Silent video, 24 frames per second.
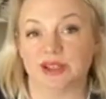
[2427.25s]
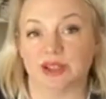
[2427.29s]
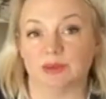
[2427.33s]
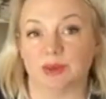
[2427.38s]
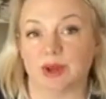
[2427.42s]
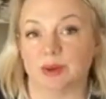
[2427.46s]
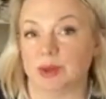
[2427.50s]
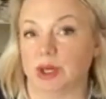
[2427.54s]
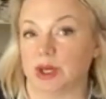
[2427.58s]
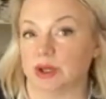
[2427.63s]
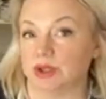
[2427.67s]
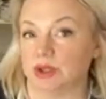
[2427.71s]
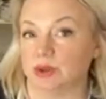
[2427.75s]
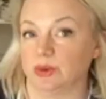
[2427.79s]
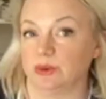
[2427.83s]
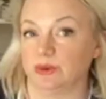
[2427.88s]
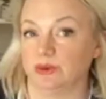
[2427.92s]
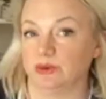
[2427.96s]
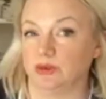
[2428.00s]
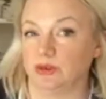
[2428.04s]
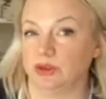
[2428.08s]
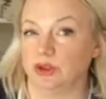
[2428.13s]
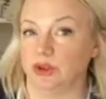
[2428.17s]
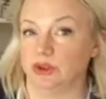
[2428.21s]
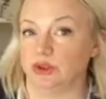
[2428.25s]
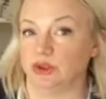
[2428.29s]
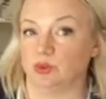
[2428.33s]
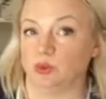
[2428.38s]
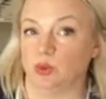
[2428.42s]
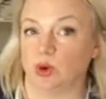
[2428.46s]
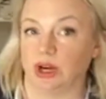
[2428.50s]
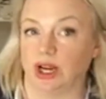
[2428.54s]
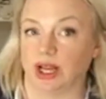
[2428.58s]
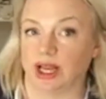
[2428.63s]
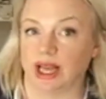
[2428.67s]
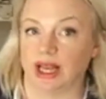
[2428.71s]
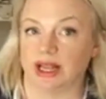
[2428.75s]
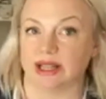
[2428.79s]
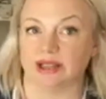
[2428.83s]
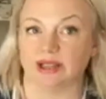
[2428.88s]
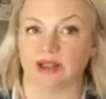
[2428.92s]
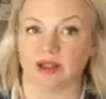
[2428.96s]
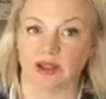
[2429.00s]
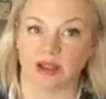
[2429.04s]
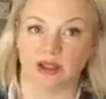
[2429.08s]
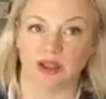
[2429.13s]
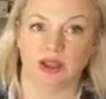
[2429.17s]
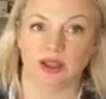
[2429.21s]
So maybe I'll do a fusion one again,
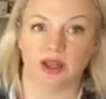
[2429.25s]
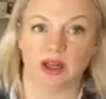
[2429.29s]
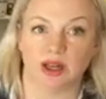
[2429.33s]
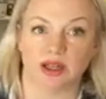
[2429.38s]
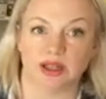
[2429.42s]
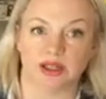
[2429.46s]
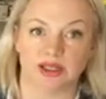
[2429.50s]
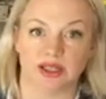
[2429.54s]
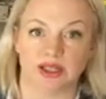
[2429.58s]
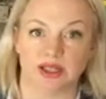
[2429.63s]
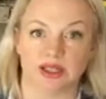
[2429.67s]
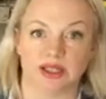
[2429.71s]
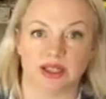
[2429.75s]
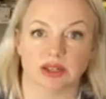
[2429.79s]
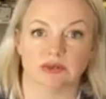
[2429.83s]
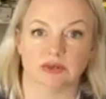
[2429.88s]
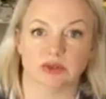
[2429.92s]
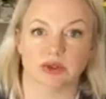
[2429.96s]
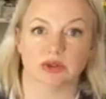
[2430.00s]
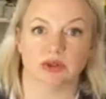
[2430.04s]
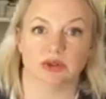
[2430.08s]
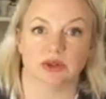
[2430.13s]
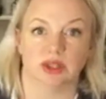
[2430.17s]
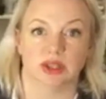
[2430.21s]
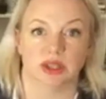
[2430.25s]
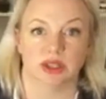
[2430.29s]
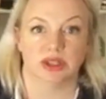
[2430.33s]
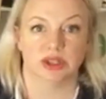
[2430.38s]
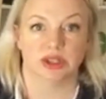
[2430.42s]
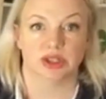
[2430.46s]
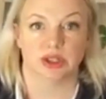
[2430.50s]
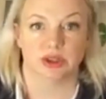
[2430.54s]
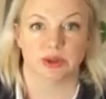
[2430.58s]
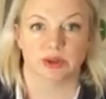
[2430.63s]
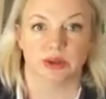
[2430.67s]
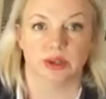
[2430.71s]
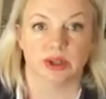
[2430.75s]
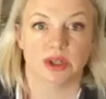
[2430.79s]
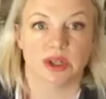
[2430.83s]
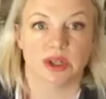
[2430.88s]
so you can kind of see the difference between the two.